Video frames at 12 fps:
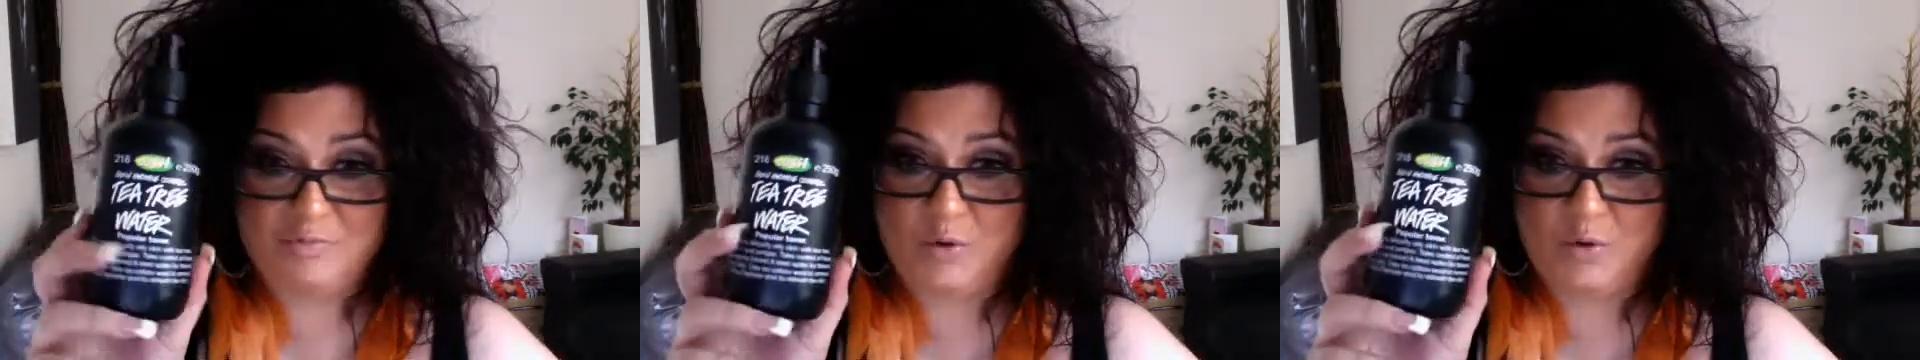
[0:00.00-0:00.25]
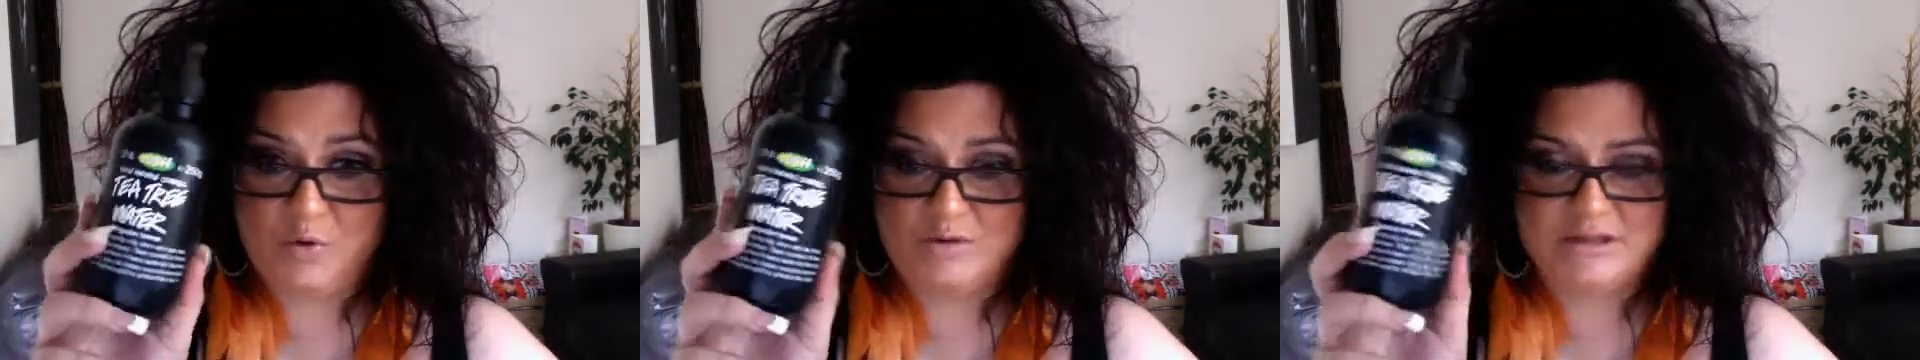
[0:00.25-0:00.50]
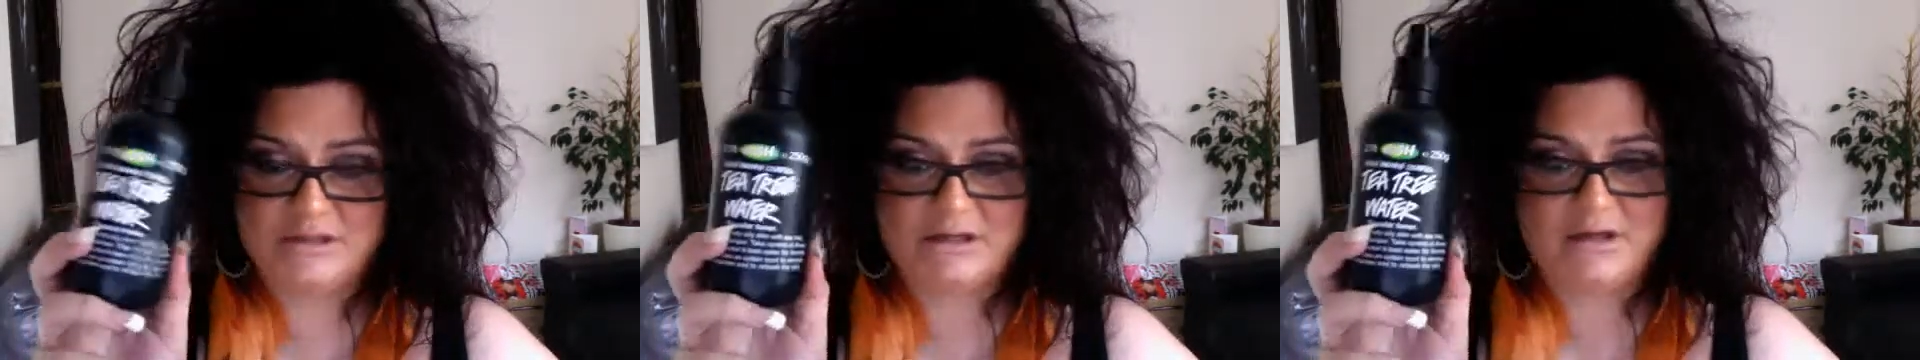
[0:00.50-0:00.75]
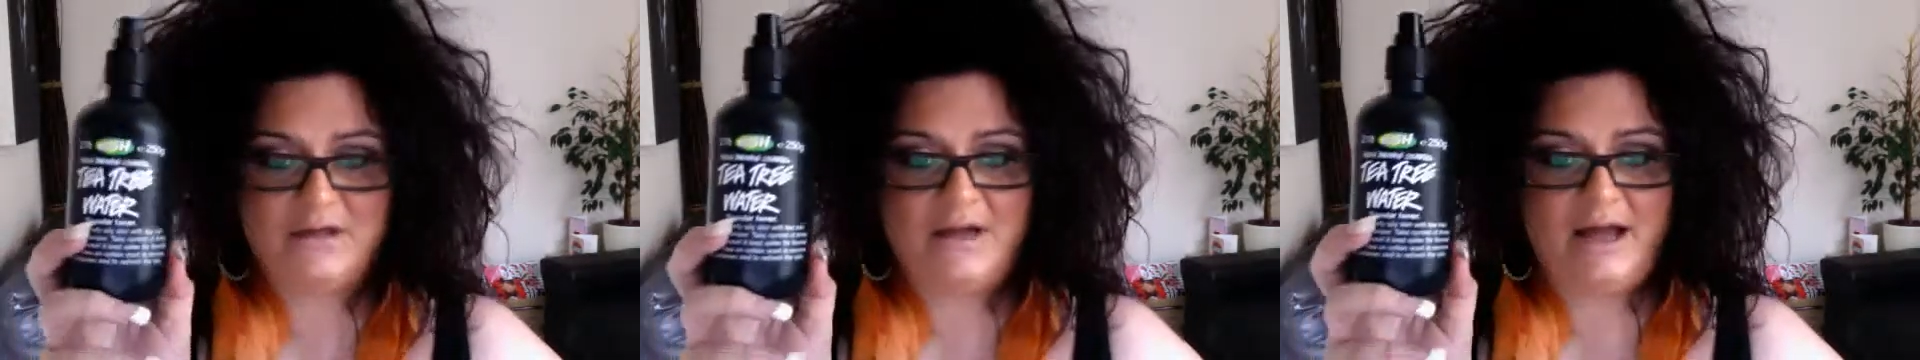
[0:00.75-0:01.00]
pores.
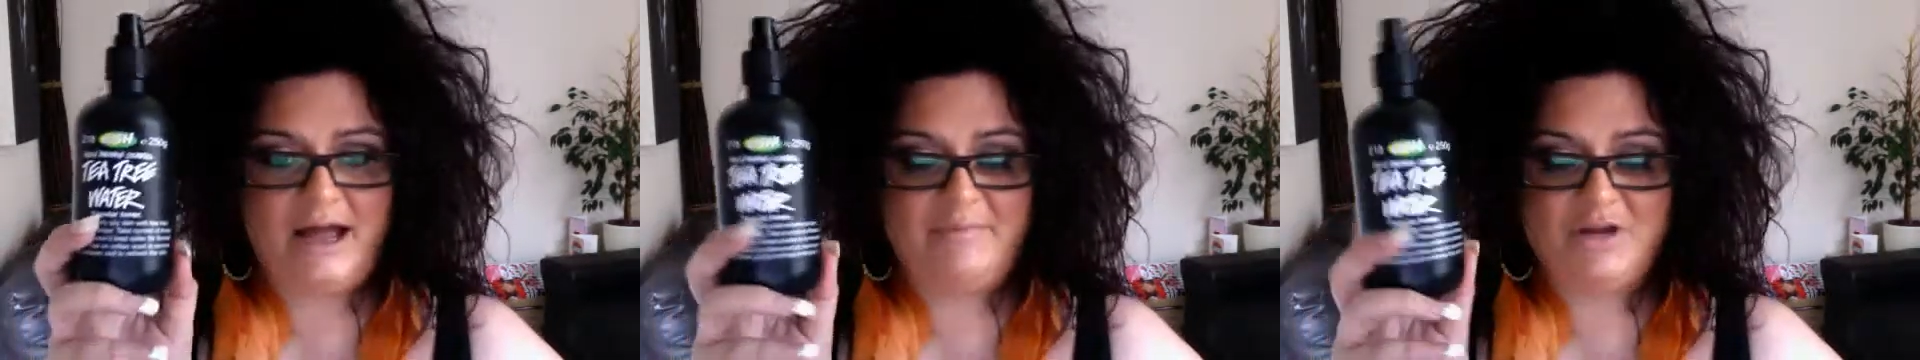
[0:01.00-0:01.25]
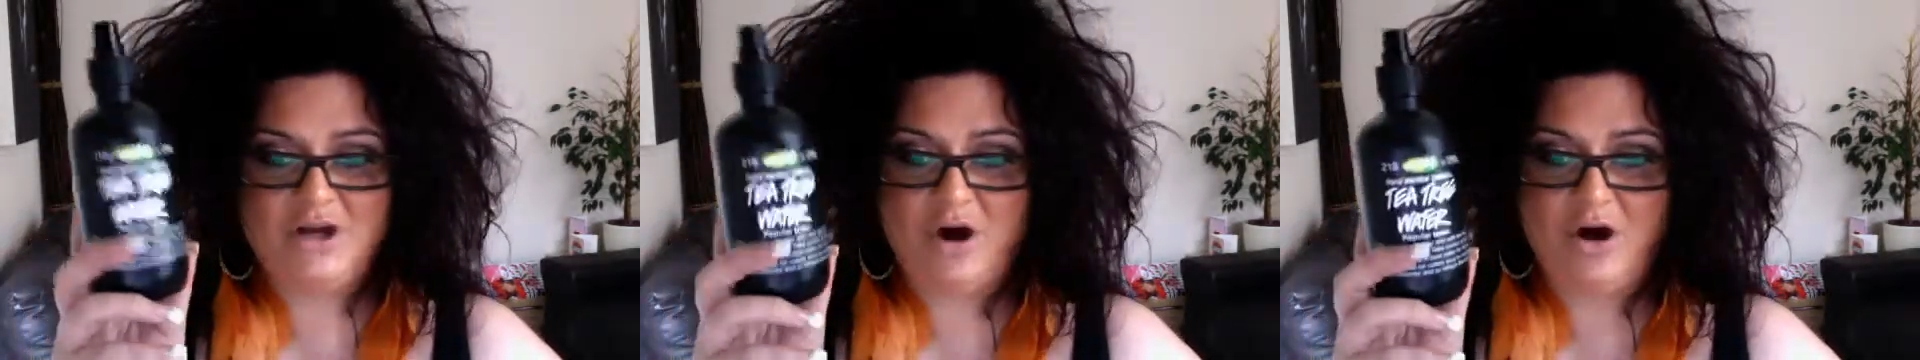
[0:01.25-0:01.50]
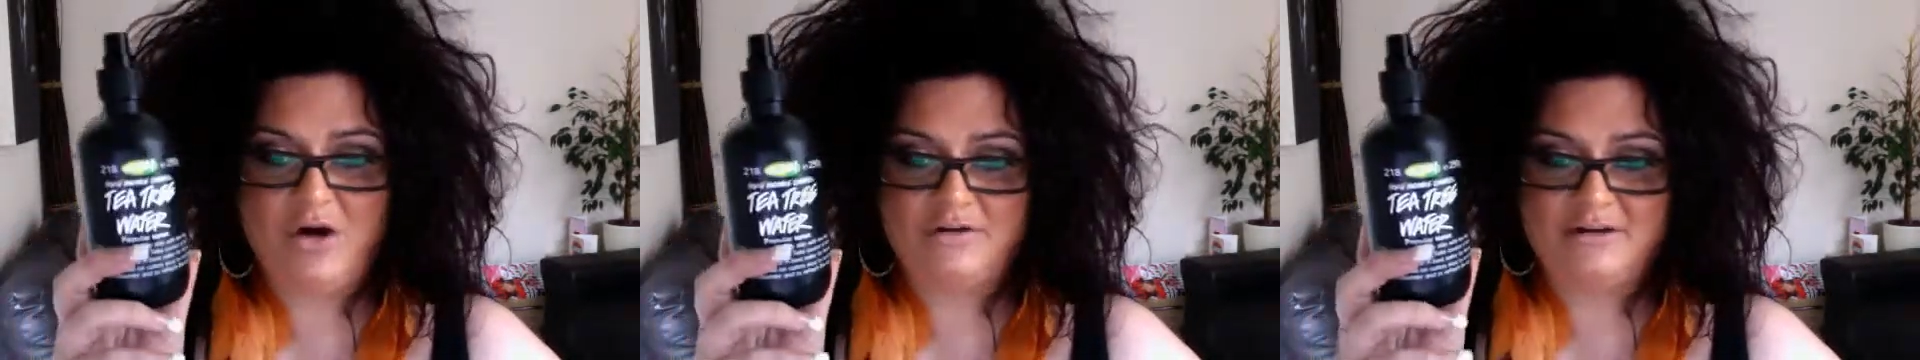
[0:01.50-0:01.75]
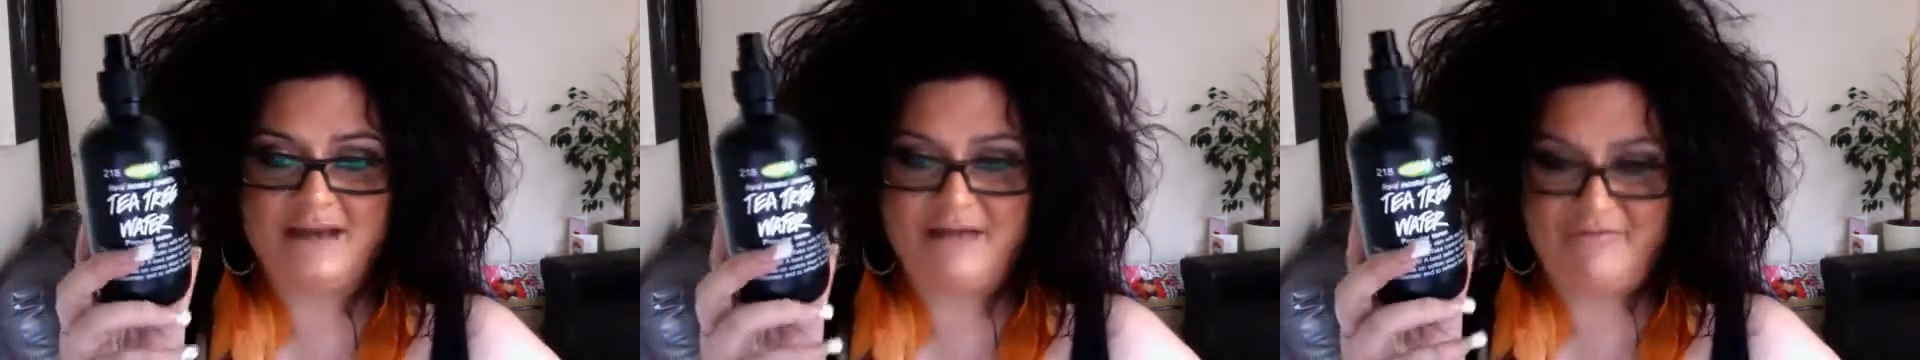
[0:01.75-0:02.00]
You
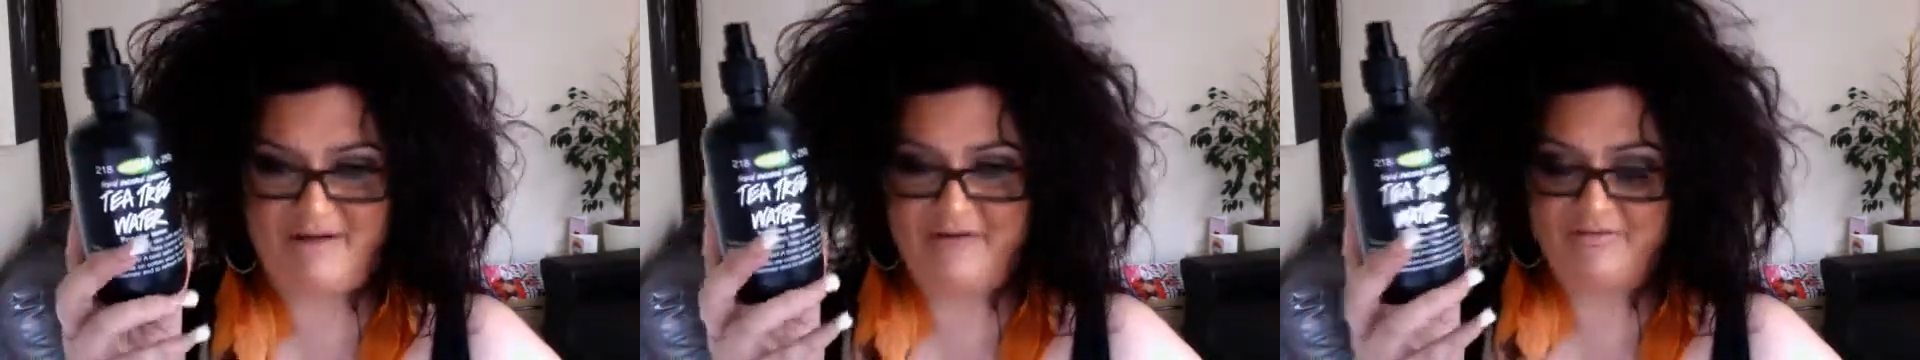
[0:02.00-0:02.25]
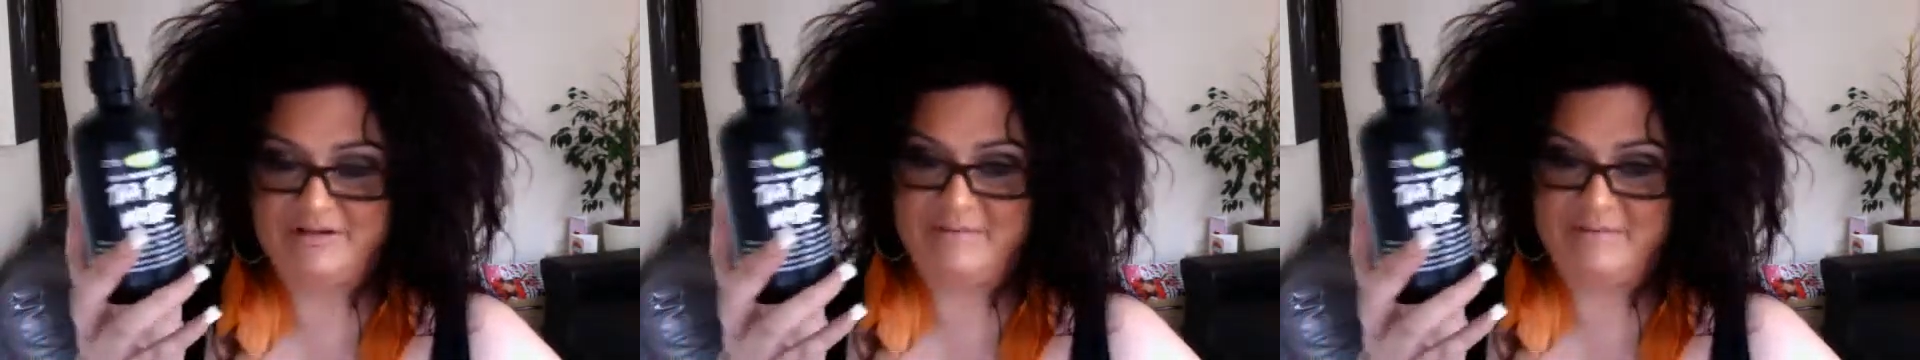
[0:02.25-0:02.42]
can't never ever